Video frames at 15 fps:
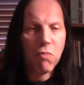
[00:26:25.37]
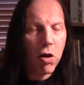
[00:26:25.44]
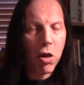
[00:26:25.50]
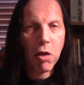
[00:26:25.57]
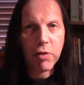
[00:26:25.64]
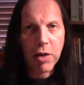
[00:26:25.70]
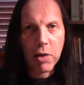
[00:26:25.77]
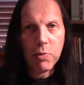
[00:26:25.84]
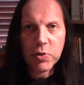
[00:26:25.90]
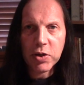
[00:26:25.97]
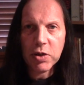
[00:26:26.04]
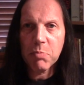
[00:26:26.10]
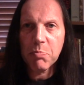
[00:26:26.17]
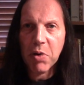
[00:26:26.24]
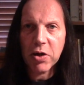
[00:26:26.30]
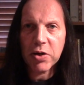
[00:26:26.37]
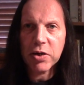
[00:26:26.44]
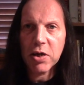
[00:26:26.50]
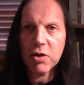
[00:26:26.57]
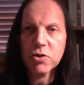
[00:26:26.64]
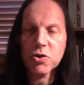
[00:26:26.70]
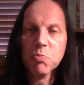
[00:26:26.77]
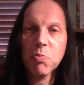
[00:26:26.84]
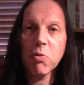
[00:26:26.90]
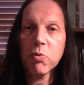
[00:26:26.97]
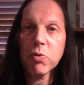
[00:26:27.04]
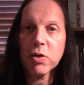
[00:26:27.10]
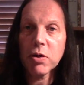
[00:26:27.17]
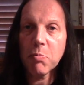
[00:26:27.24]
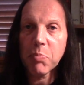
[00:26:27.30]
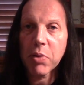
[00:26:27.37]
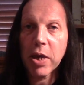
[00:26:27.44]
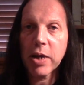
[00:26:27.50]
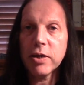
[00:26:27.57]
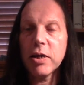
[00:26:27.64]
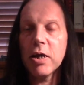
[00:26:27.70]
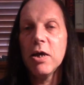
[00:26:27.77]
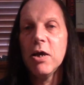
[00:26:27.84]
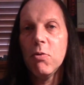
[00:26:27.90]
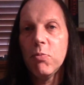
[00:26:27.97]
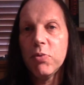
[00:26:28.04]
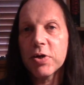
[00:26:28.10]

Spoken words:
right, okay, we're going to buy young spirit, we're going to blend it,